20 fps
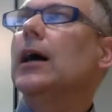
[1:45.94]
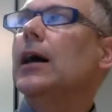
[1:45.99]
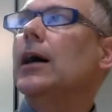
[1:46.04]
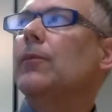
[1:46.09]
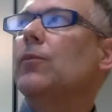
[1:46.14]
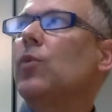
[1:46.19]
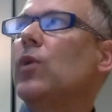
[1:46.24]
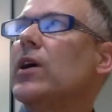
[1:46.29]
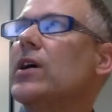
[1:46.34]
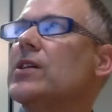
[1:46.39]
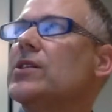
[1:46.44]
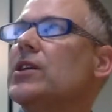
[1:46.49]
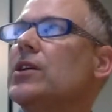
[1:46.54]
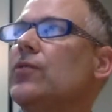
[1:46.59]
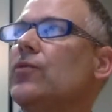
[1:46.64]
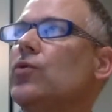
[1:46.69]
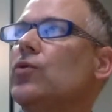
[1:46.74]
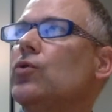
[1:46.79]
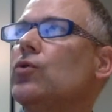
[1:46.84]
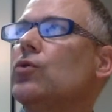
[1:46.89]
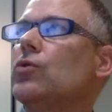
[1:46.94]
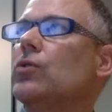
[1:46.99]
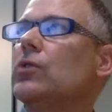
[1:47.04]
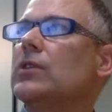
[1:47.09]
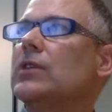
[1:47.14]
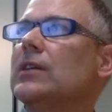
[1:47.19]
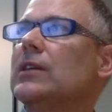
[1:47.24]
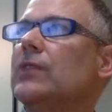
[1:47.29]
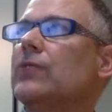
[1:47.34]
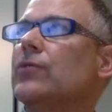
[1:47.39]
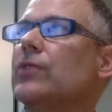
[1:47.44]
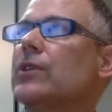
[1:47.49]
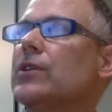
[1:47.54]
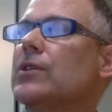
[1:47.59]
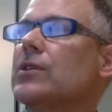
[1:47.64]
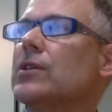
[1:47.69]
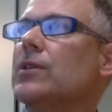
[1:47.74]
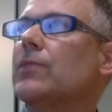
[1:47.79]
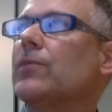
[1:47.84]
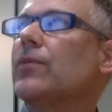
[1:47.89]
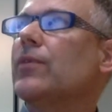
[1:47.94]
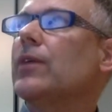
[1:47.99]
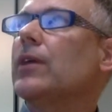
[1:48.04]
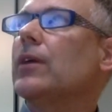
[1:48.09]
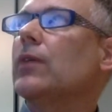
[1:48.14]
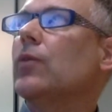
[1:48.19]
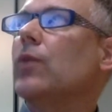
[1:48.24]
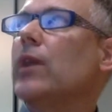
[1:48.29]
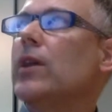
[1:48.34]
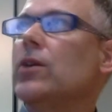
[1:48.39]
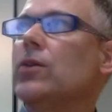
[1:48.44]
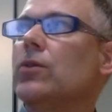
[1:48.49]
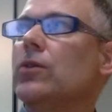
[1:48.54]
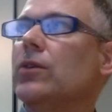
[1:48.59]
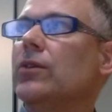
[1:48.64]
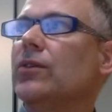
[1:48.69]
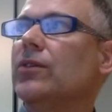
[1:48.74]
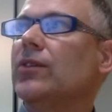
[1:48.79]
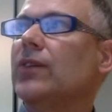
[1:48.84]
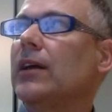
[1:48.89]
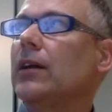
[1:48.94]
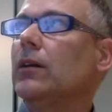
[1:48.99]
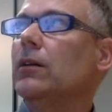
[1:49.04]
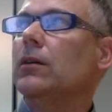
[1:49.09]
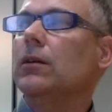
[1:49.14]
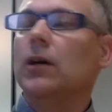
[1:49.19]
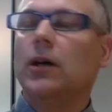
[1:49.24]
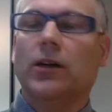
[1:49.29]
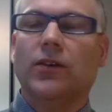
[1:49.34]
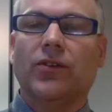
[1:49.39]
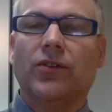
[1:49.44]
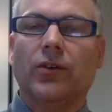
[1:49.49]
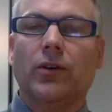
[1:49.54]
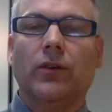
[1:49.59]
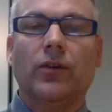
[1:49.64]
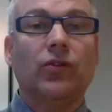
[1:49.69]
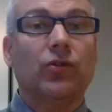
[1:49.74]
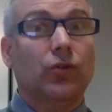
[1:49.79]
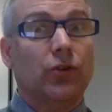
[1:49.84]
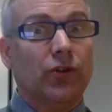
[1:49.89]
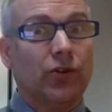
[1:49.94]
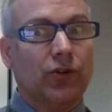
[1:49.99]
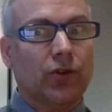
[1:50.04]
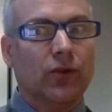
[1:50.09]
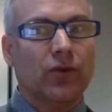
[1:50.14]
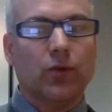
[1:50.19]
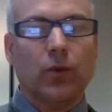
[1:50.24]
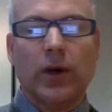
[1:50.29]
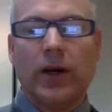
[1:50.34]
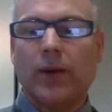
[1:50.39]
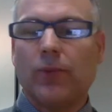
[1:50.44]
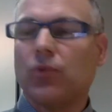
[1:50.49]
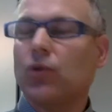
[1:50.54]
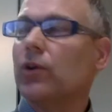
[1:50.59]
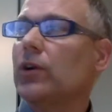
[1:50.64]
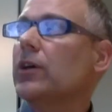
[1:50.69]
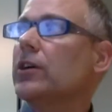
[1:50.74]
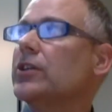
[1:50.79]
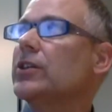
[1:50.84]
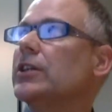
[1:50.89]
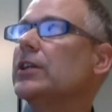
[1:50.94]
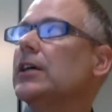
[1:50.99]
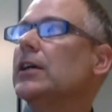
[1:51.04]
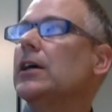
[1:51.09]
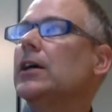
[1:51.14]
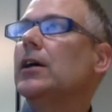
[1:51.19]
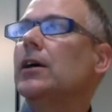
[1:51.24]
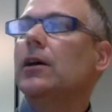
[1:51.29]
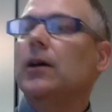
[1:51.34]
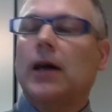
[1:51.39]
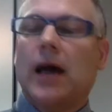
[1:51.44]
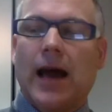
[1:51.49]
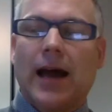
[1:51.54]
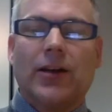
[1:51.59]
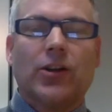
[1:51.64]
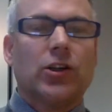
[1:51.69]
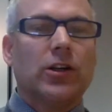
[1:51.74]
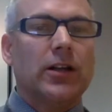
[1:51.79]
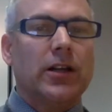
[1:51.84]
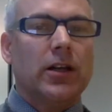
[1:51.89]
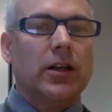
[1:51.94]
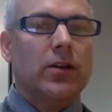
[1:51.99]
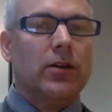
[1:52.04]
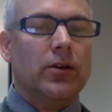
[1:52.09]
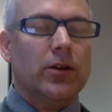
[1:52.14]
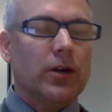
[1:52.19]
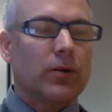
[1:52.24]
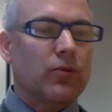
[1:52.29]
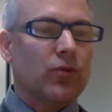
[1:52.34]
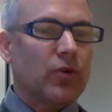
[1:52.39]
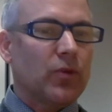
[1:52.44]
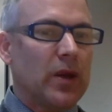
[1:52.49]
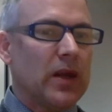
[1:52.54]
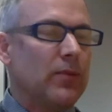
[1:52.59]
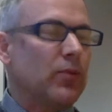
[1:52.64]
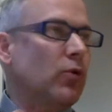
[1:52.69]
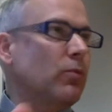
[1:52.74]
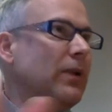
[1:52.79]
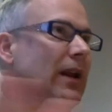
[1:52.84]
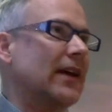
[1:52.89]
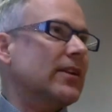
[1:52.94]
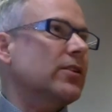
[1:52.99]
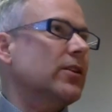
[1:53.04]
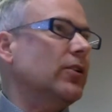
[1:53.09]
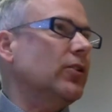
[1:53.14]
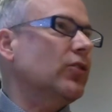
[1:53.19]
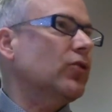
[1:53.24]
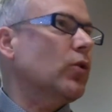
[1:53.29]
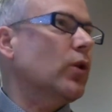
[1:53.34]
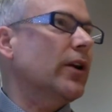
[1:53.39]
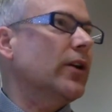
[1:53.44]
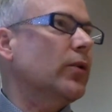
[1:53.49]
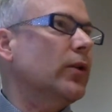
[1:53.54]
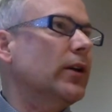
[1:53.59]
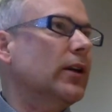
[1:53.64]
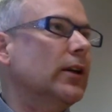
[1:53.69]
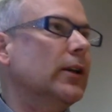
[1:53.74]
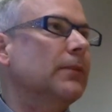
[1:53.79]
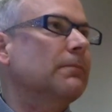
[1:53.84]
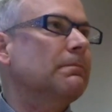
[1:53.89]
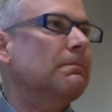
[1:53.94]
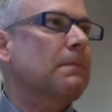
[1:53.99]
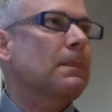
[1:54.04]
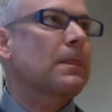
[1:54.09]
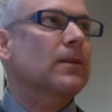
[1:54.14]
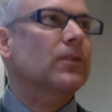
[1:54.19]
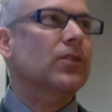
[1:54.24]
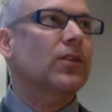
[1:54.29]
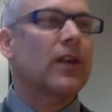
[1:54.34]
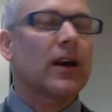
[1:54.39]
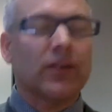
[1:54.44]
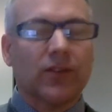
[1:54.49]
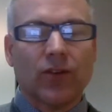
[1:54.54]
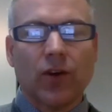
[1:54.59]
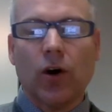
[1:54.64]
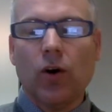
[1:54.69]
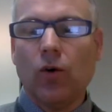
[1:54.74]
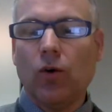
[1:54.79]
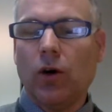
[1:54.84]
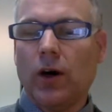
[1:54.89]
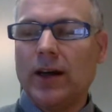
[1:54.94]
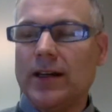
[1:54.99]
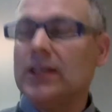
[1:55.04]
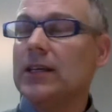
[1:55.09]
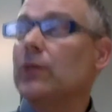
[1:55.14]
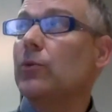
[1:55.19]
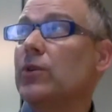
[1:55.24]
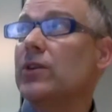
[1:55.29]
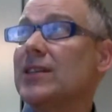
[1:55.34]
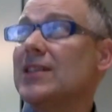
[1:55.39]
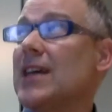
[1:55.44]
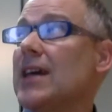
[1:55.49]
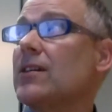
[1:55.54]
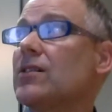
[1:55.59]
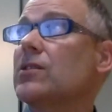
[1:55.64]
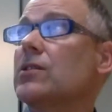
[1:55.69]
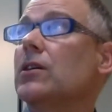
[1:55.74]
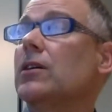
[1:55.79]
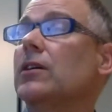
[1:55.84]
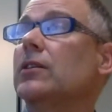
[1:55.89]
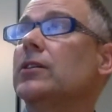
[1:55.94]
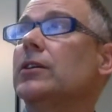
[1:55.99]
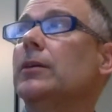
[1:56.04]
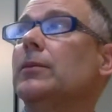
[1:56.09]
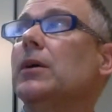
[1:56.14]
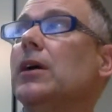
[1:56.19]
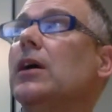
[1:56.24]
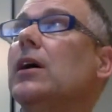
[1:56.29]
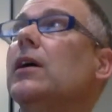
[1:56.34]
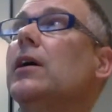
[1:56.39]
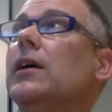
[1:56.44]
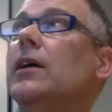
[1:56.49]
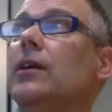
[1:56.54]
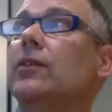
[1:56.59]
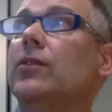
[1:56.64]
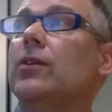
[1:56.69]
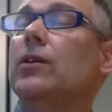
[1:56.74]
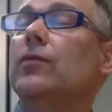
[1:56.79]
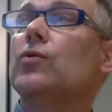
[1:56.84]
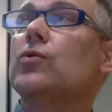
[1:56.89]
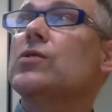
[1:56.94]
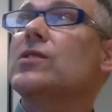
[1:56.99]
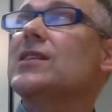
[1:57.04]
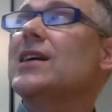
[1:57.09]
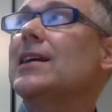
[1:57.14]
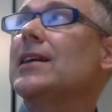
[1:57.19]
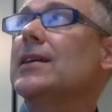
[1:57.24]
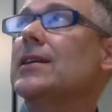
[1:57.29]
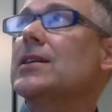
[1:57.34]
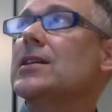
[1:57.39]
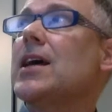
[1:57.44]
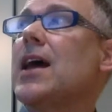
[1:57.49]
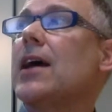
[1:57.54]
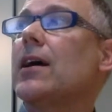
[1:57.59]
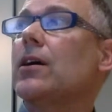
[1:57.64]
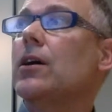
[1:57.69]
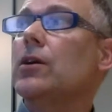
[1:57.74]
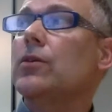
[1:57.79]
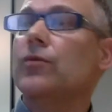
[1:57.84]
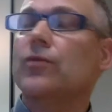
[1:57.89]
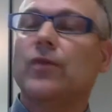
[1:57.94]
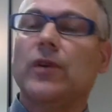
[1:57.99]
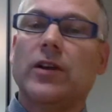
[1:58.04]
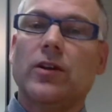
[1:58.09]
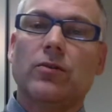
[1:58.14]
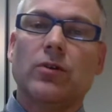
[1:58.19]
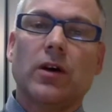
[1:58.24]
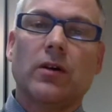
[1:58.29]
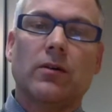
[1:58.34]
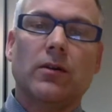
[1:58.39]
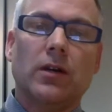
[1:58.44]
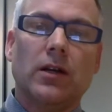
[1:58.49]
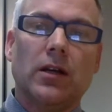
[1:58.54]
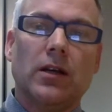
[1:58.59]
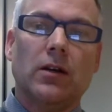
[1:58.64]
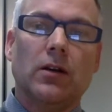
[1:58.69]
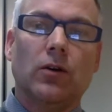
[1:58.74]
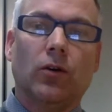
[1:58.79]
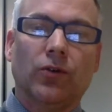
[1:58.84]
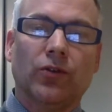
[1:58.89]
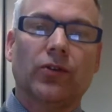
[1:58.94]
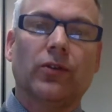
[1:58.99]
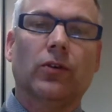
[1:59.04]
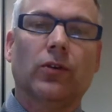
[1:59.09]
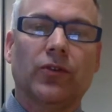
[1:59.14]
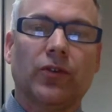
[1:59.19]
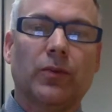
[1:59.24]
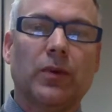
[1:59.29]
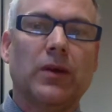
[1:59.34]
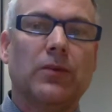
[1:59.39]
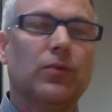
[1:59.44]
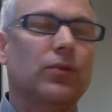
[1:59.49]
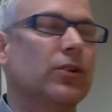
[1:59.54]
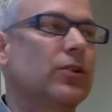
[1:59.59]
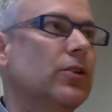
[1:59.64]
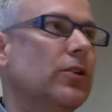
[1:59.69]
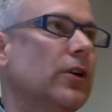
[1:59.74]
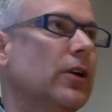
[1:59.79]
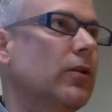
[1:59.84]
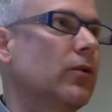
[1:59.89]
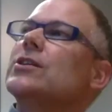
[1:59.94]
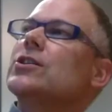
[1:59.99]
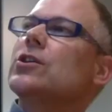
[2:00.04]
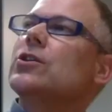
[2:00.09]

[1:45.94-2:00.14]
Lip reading: Whereas if you're delivering something where you can sell a service or a software product, actually the number of people plateaus quite quickly. So that's the whole idea with a tech startup, is that if you're selling tech, hopefully you don't need lots and lots of people to do it.